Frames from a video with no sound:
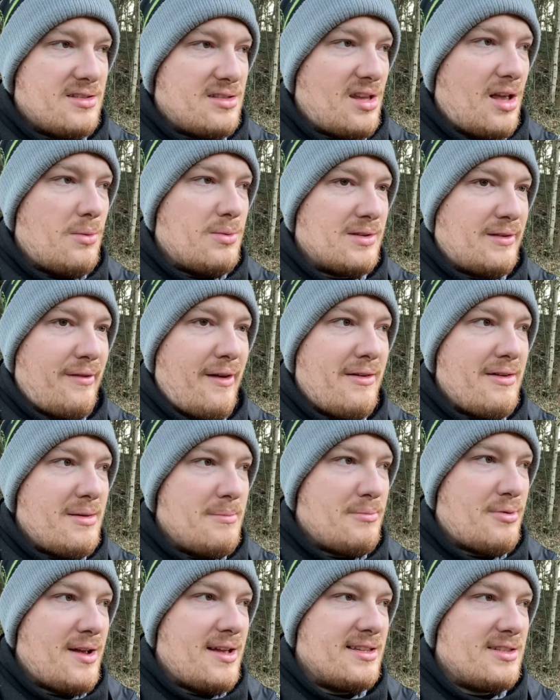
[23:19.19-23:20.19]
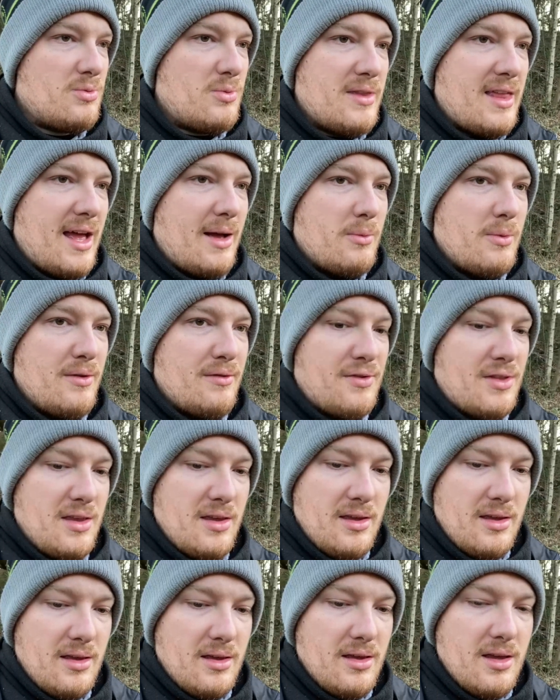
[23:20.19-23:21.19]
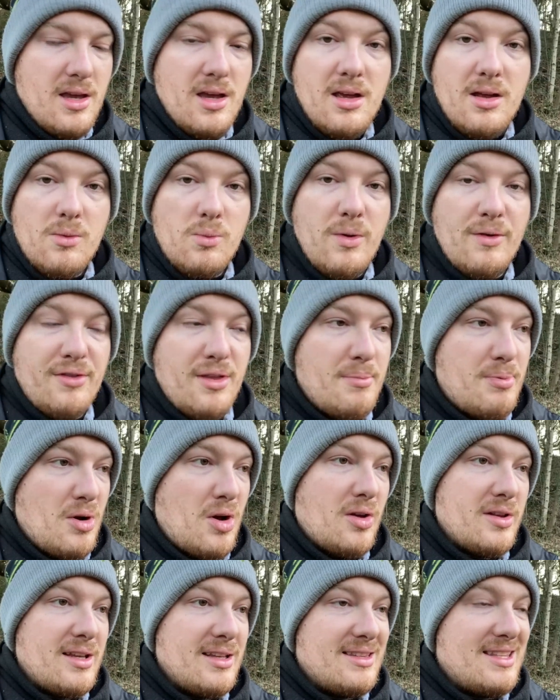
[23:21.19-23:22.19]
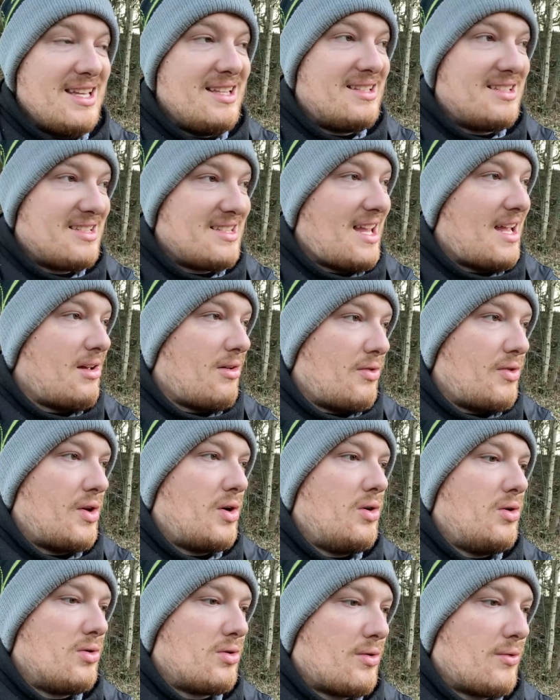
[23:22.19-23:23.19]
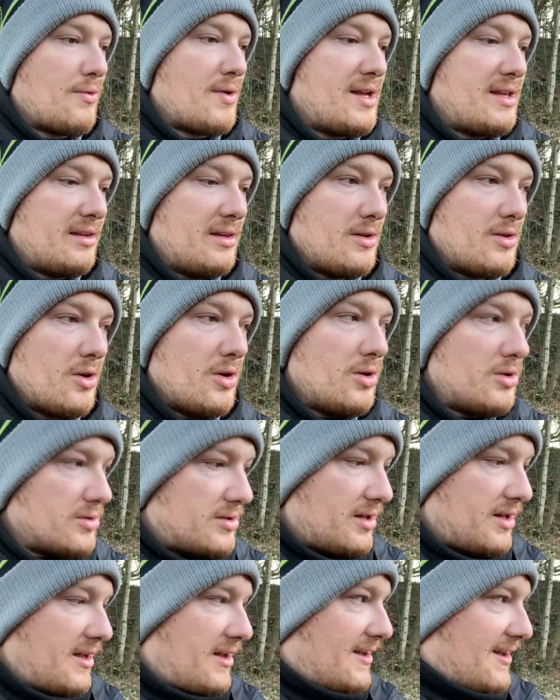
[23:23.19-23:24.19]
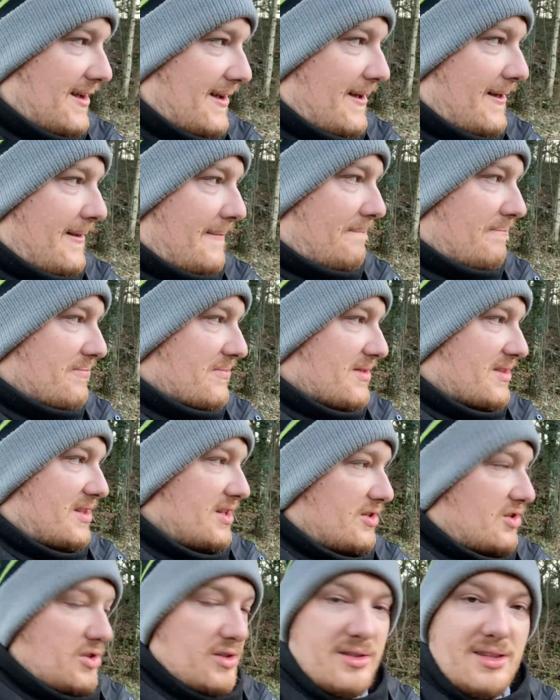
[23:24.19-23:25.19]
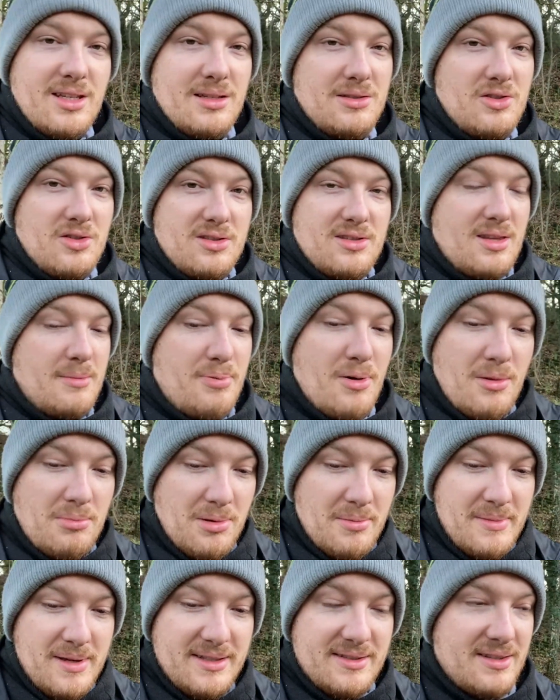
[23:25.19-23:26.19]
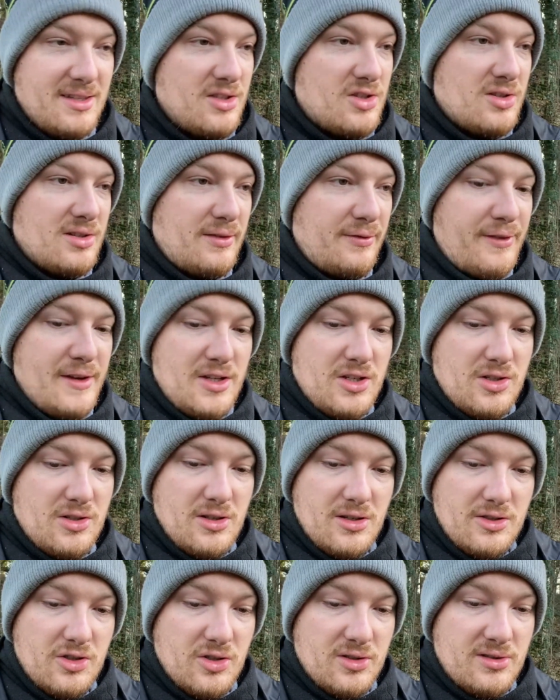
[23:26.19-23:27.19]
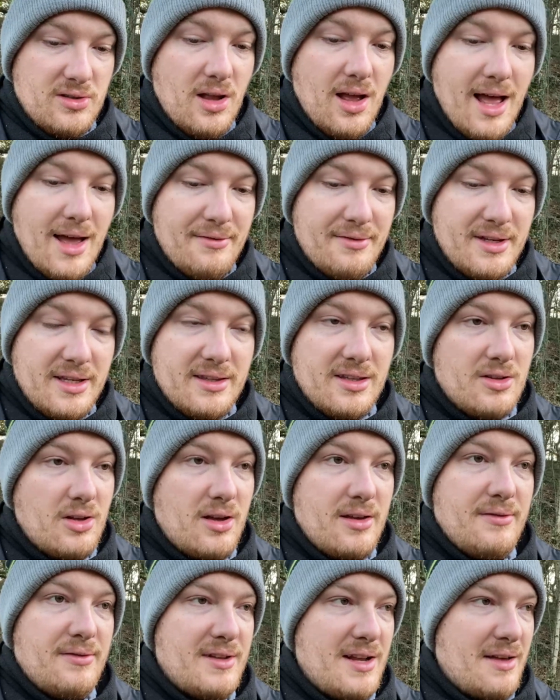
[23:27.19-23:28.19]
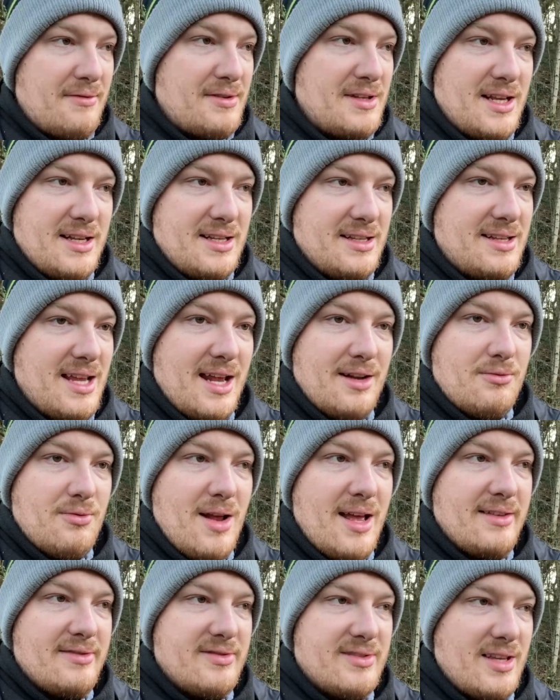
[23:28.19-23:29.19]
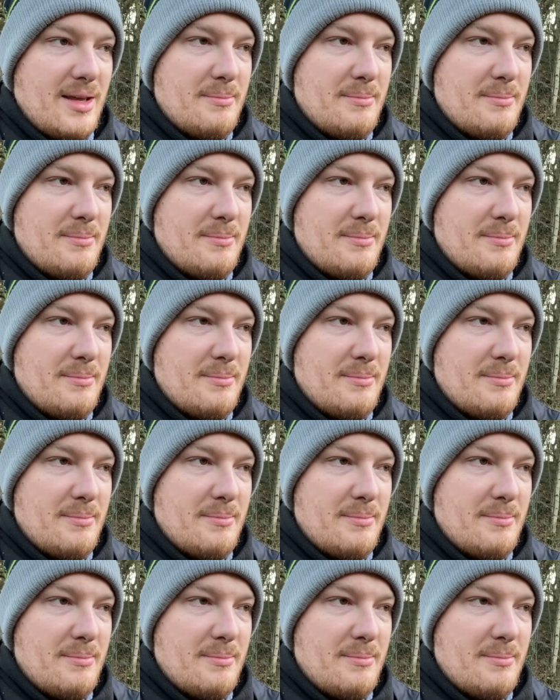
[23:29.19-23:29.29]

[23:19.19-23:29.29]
So I was very impressed with that, with the prawn. It did stay on the hook really good. The problem is they're just fished are just not having it. They're not even having any dead reds.